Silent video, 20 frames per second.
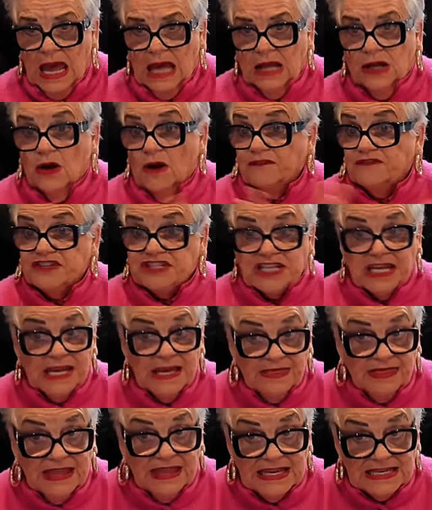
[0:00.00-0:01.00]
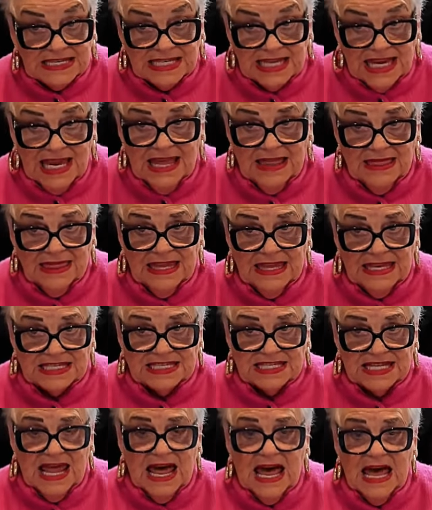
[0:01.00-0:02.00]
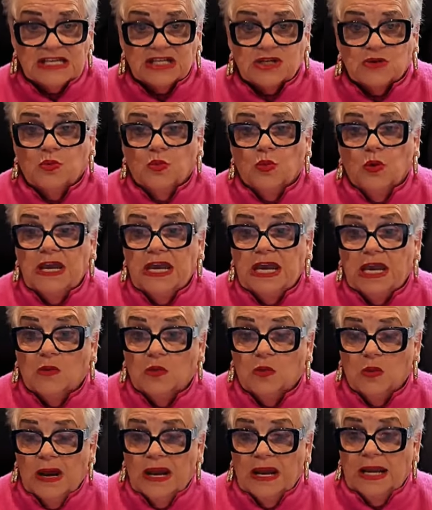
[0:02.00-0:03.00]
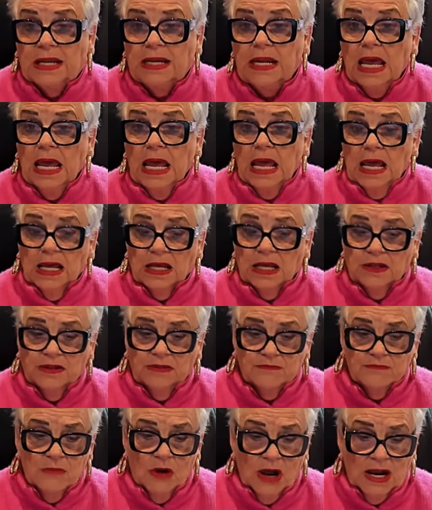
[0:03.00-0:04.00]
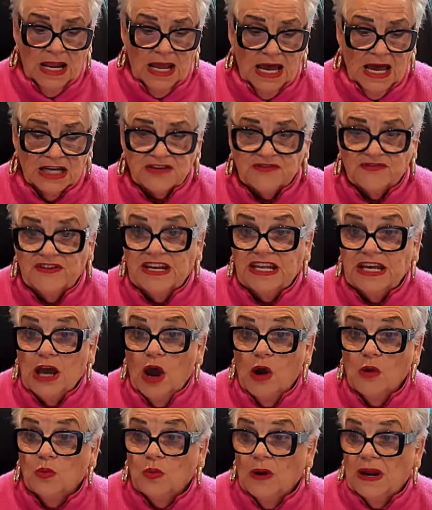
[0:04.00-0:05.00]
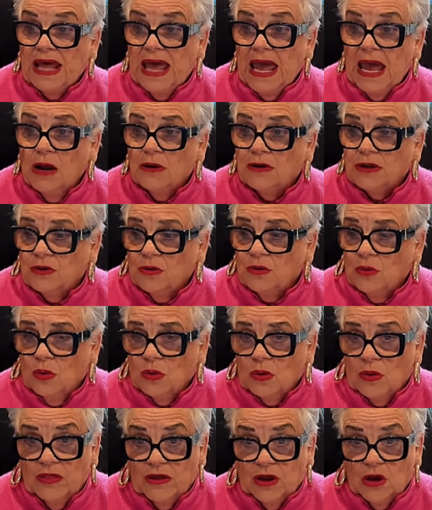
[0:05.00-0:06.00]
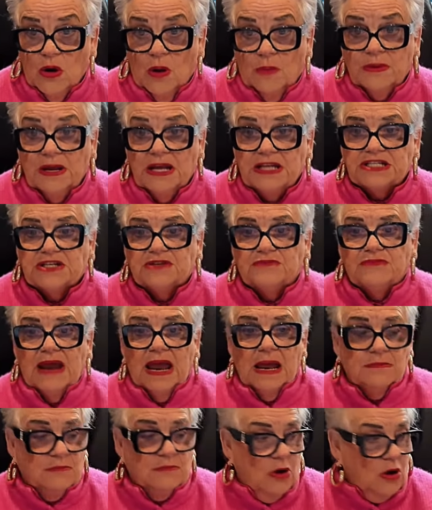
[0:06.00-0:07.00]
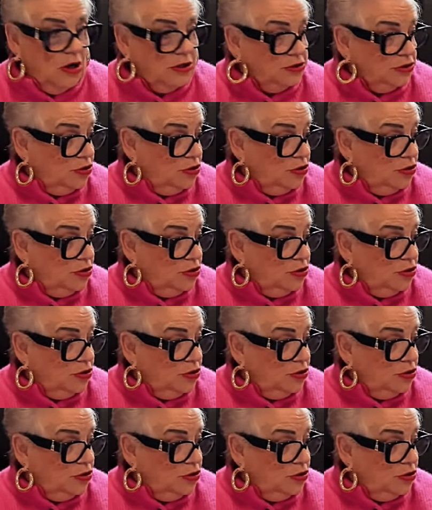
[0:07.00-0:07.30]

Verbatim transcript: And I've seen this in this last week when my last video went out and all of the comments around my